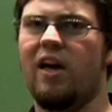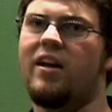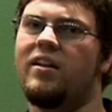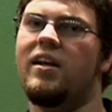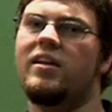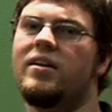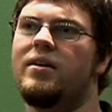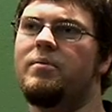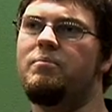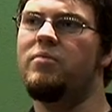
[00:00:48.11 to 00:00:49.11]
we got in like
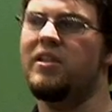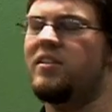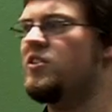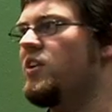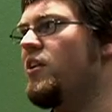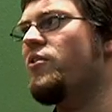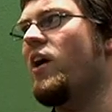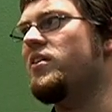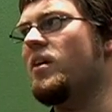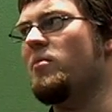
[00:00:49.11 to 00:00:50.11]
a PlayStation
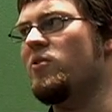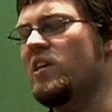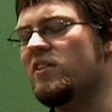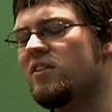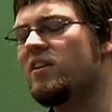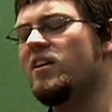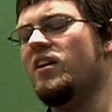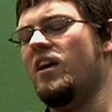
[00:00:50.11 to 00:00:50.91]
Underground demo disc,